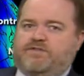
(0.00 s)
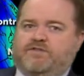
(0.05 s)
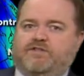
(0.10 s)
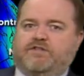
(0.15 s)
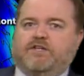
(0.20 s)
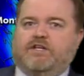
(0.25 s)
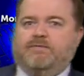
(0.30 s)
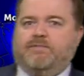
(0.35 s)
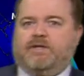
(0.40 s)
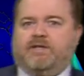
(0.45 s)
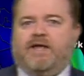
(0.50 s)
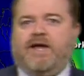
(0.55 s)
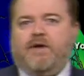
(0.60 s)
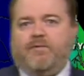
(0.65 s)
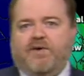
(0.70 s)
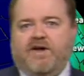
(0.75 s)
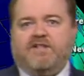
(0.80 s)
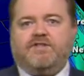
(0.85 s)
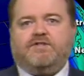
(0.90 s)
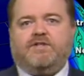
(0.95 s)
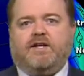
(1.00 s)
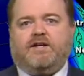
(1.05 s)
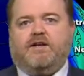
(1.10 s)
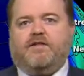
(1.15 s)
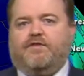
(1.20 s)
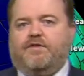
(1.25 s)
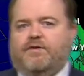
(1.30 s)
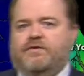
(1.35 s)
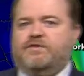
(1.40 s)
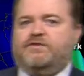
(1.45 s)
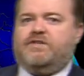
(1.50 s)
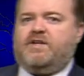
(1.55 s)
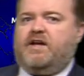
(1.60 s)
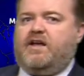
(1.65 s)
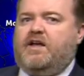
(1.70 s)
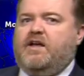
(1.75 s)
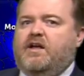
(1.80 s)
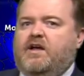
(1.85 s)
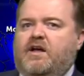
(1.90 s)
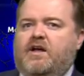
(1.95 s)
This is going to be late Wednesday to
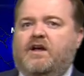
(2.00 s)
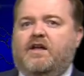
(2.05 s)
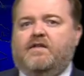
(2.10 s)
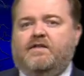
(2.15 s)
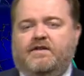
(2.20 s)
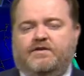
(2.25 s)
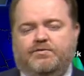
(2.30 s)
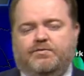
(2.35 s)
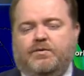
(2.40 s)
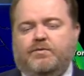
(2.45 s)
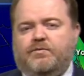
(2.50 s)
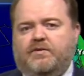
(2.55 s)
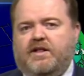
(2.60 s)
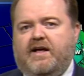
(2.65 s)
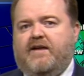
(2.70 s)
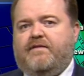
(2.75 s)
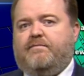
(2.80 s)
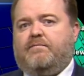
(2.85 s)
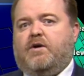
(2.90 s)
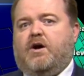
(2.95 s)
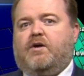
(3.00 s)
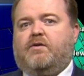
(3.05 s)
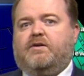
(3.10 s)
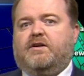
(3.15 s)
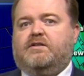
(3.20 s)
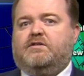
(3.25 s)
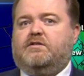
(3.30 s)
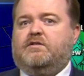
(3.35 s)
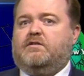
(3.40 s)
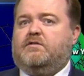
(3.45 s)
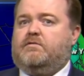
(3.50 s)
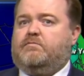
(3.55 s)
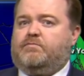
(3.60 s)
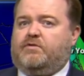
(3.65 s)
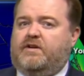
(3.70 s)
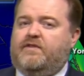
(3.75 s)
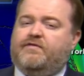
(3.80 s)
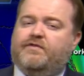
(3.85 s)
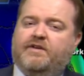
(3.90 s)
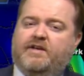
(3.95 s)
Thursday, and this one will have moderate to
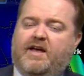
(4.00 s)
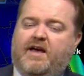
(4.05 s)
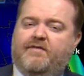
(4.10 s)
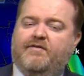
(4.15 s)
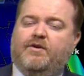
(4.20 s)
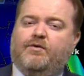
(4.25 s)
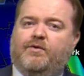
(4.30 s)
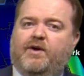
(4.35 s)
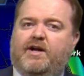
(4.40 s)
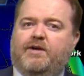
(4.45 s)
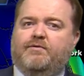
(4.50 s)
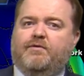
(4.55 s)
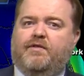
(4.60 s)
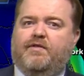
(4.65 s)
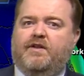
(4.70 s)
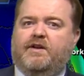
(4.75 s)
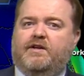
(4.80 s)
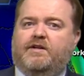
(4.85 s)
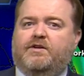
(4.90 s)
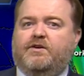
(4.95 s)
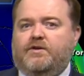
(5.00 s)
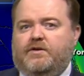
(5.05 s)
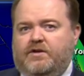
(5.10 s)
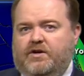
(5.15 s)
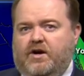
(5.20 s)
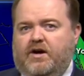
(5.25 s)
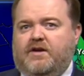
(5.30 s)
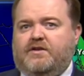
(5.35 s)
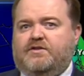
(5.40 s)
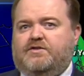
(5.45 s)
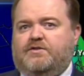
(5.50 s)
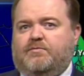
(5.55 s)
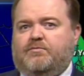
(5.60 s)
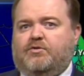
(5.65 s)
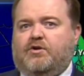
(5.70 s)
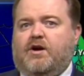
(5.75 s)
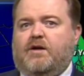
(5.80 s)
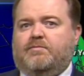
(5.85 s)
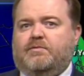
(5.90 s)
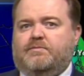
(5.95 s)
briefly heavy rain with it and could cause some
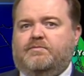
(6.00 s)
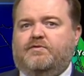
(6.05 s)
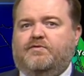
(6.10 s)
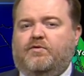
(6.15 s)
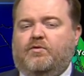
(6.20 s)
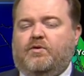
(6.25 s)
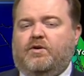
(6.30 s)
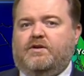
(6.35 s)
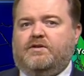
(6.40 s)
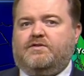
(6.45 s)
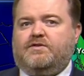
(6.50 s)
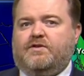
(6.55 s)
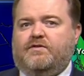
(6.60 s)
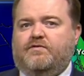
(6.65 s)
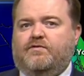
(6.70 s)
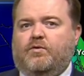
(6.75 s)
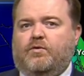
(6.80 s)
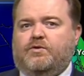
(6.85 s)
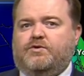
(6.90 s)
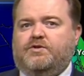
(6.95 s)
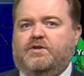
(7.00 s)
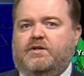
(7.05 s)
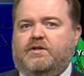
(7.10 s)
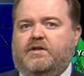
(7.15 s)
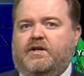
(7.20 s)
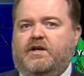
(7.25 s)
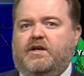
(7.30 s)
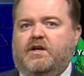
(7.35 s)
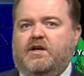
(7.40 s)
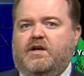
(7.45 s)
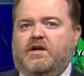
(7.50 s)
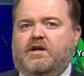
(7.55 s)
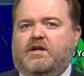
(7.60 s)
problems for us, unfortunately.